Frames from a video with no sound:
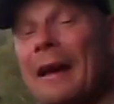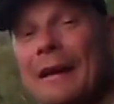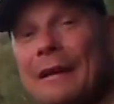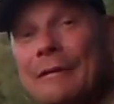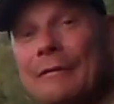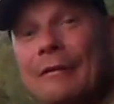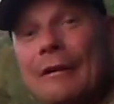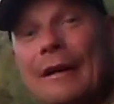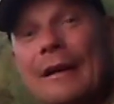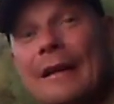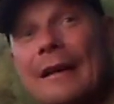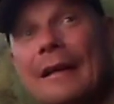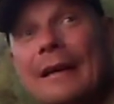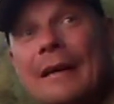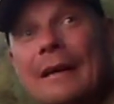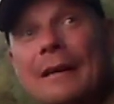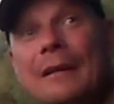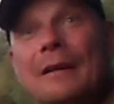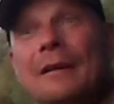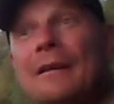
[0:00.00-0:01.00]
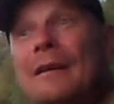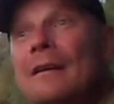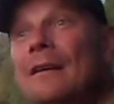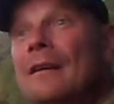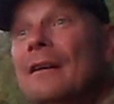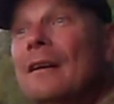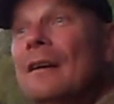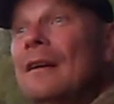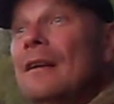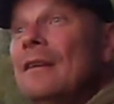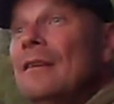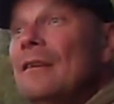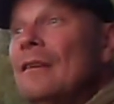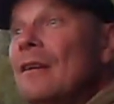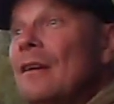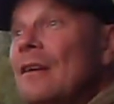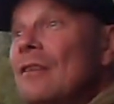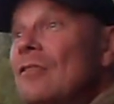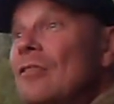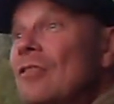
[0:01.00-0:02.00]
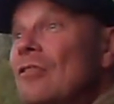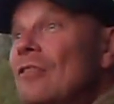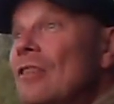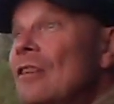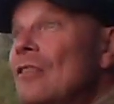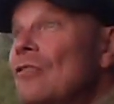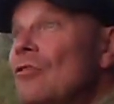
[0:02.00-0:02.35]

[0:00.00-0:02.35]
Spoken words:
day really, and just